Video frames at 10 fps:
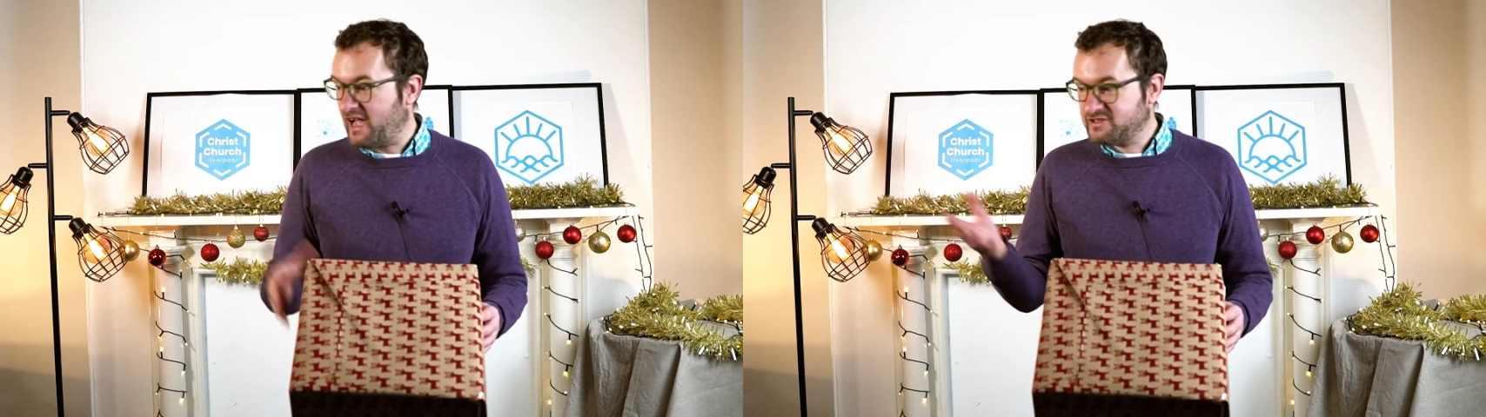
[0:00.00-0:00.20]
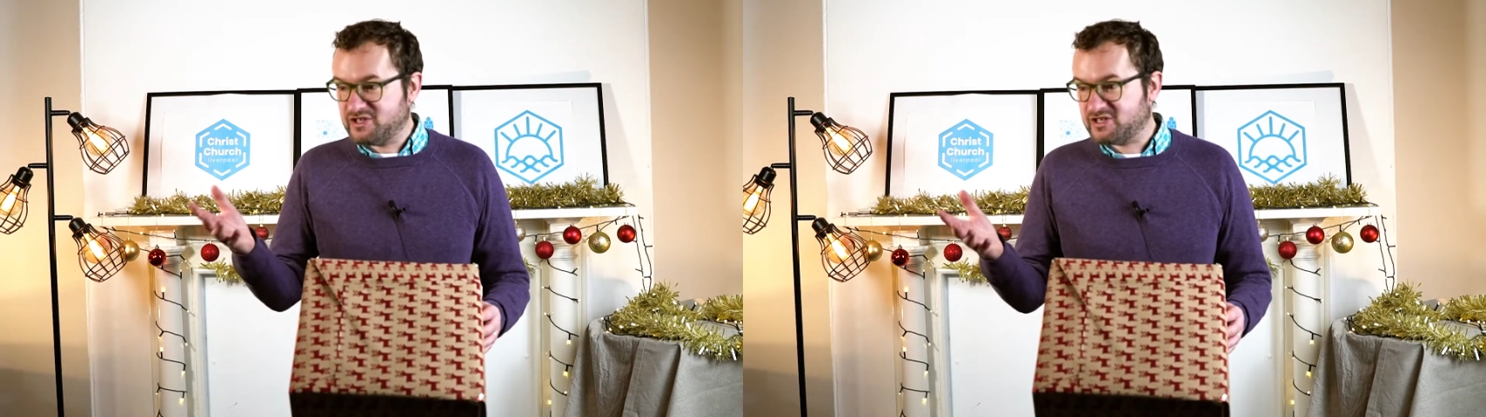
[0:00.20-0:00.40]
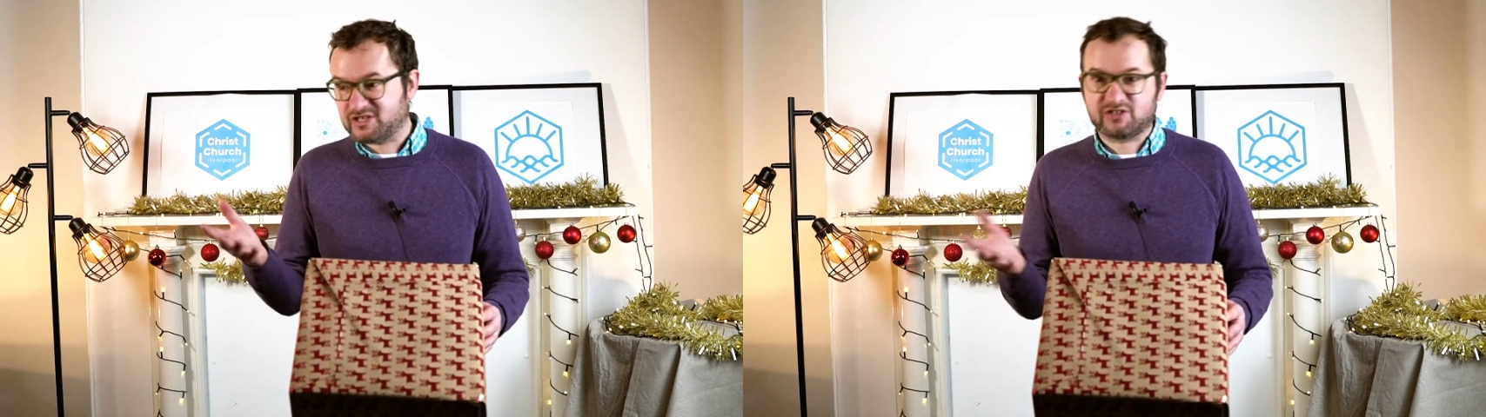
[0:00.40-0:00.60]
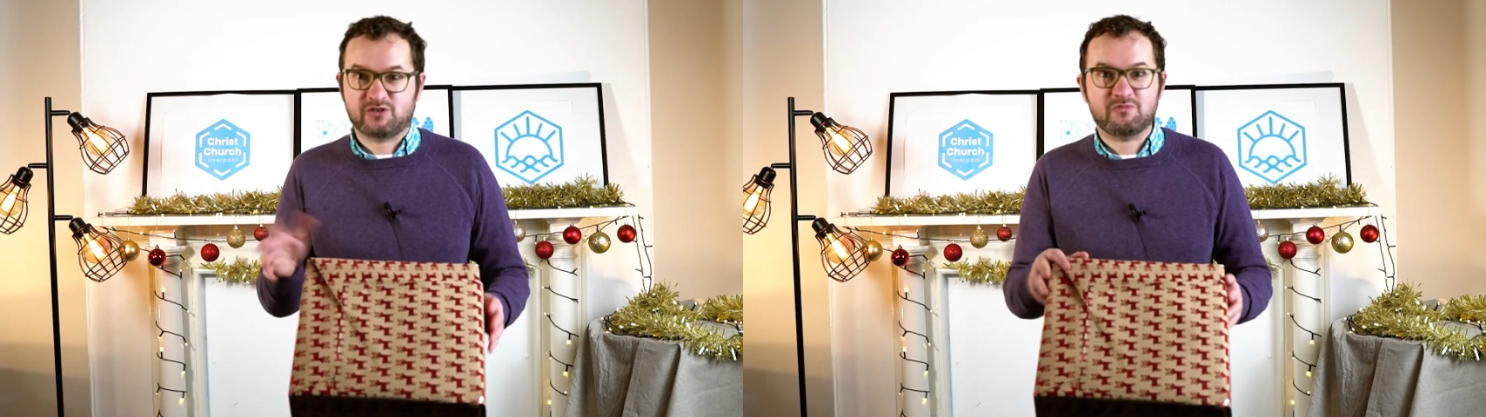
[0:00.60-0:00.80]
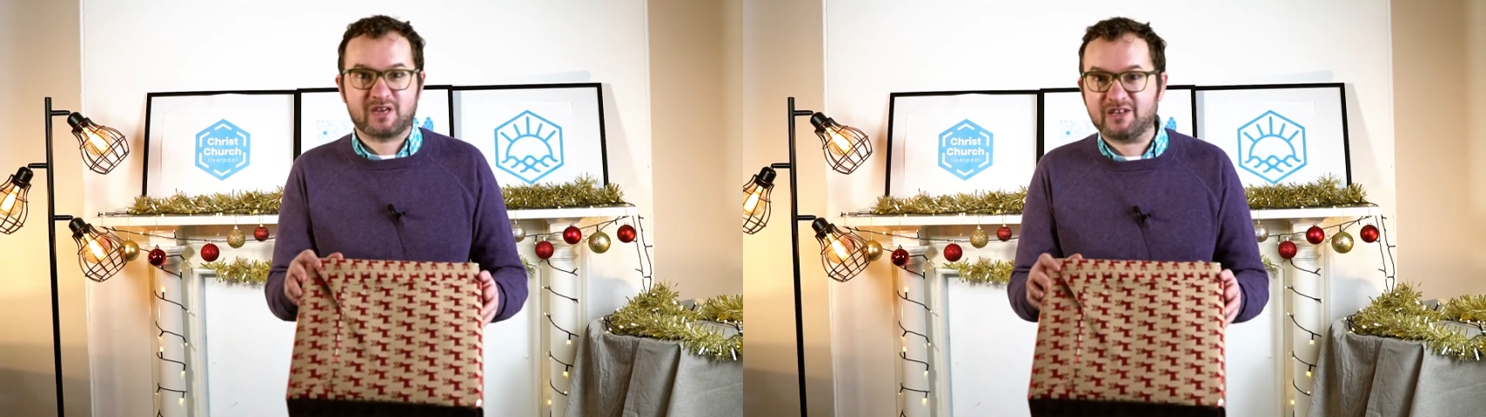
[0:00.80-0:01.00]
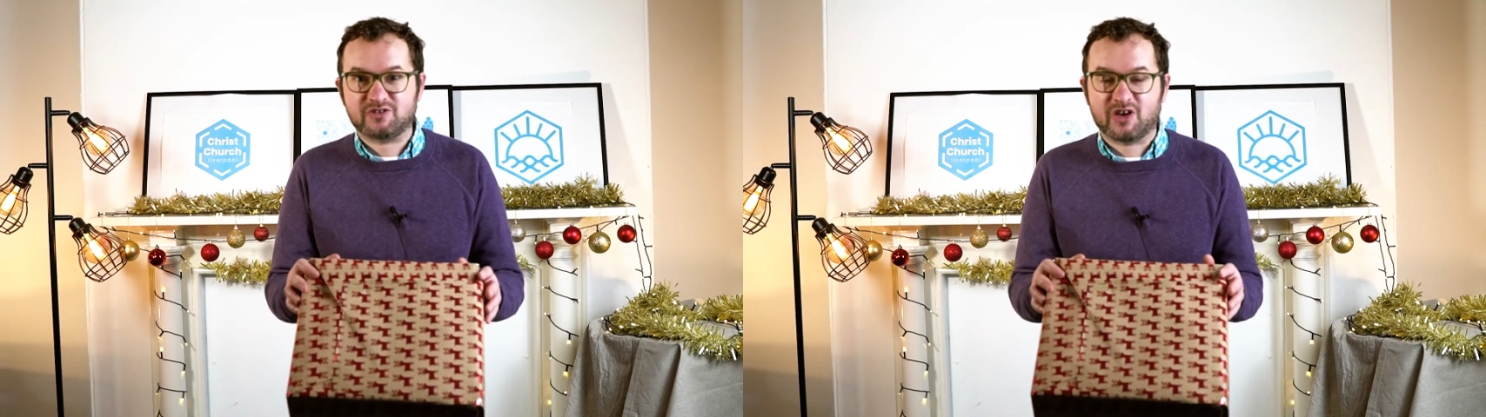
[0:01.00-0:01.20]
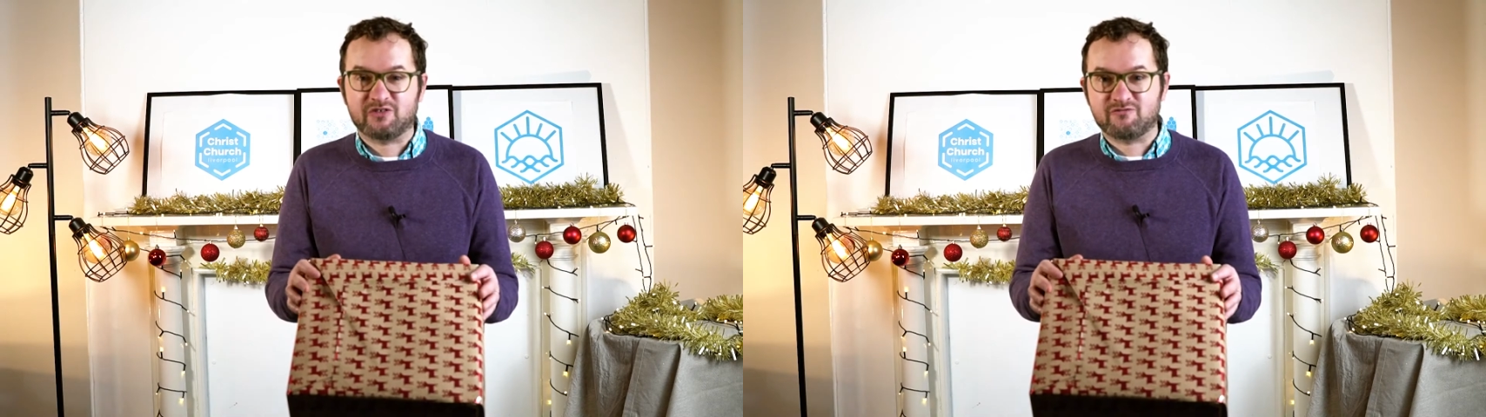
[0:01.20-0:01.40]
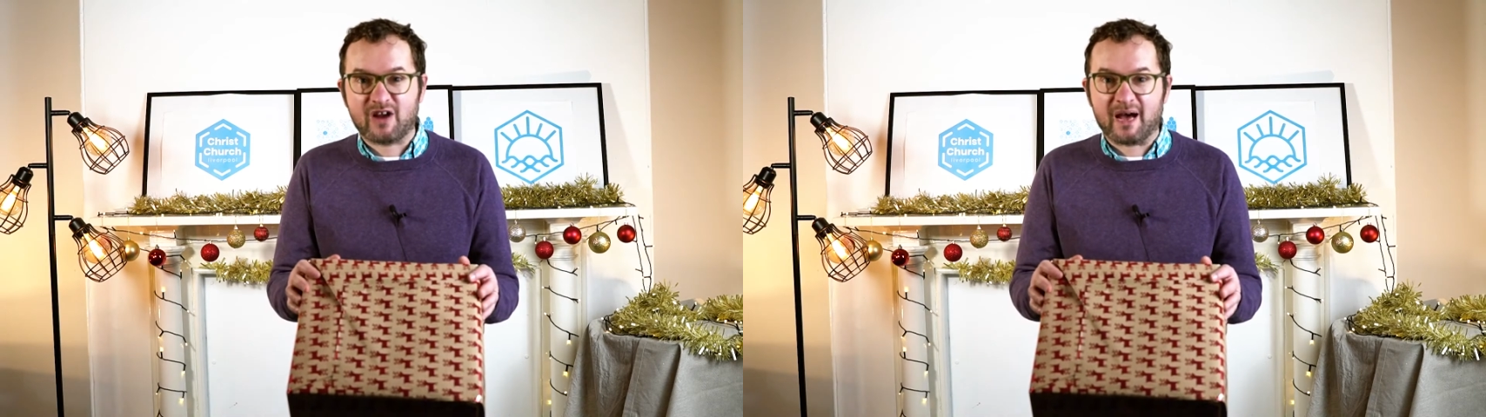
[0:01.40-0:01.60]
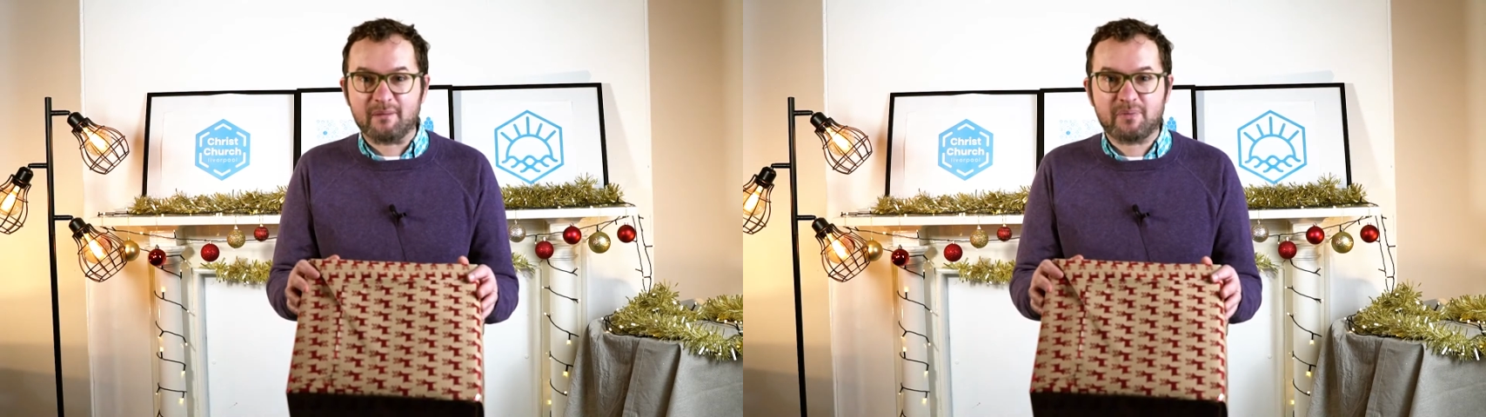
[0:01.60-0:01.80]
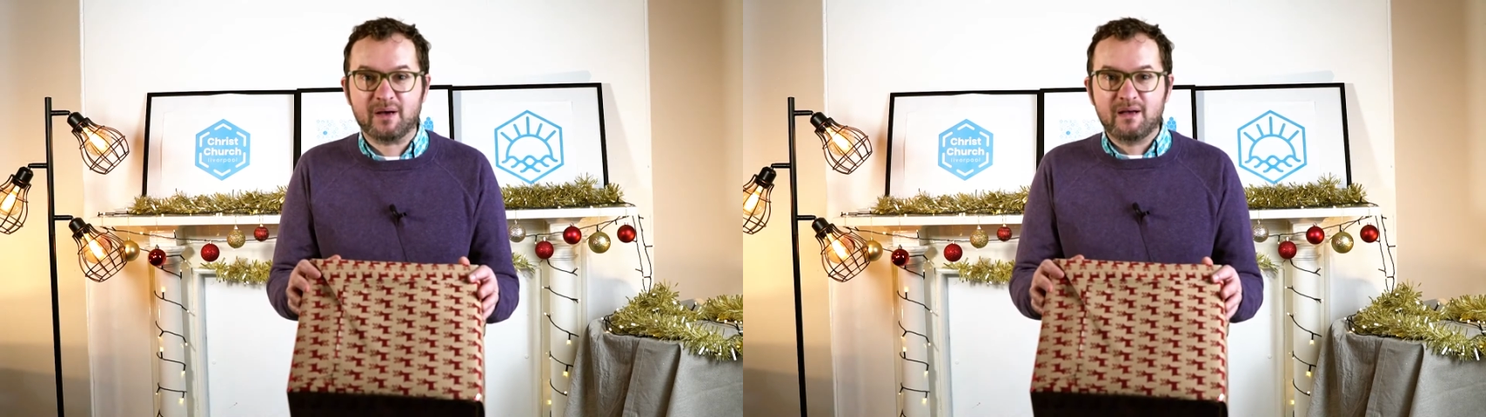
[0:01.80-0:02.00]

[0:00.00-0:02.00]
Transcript: I just don't get to unwrap,